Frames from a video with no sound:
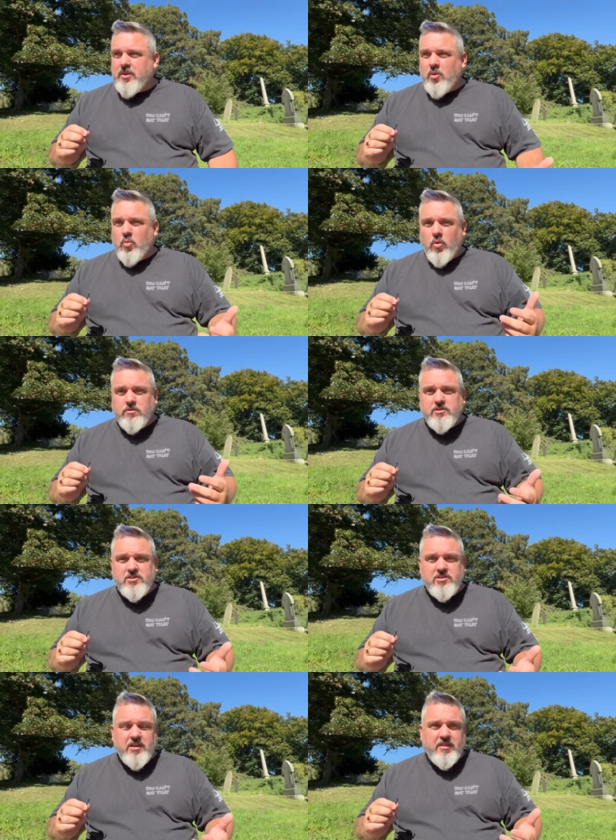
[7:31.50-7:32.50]

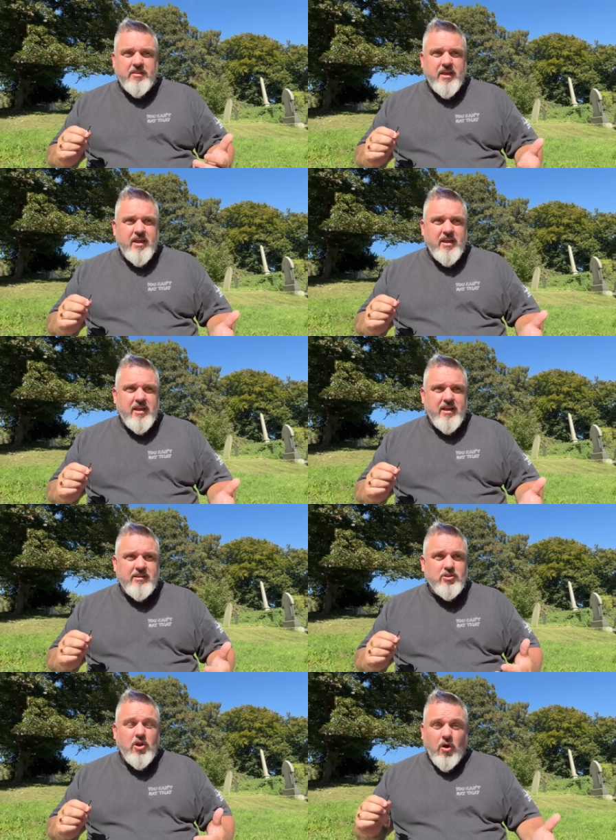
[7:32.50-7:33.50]
Once they had
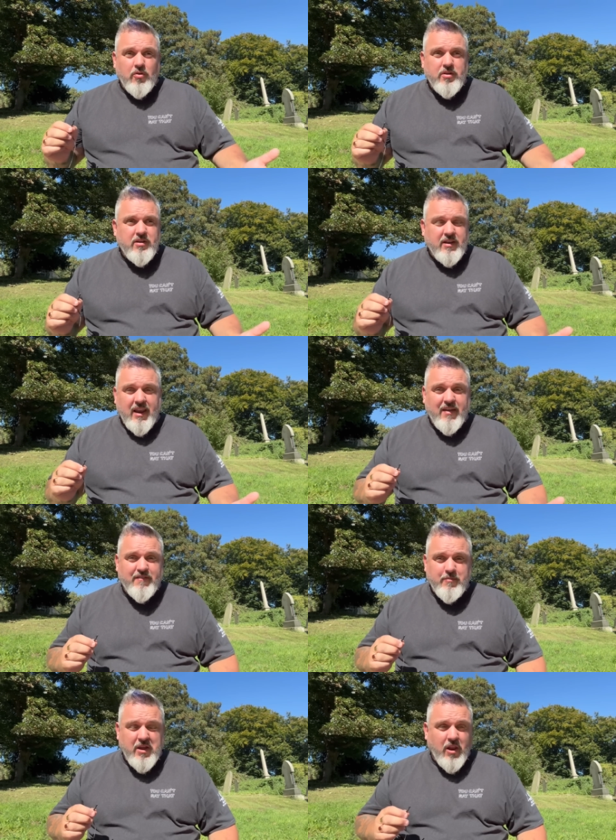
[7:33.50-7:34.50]
gone and left
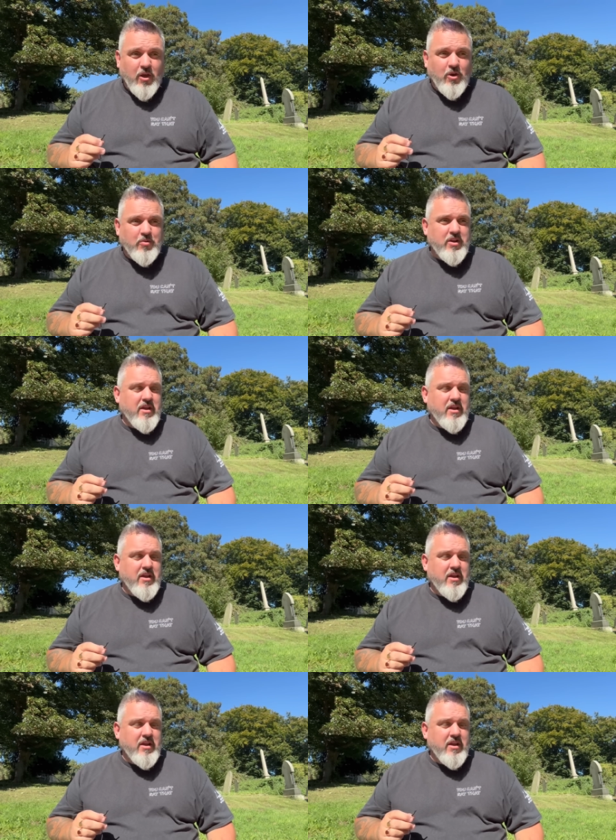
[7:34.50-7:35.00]
me alone,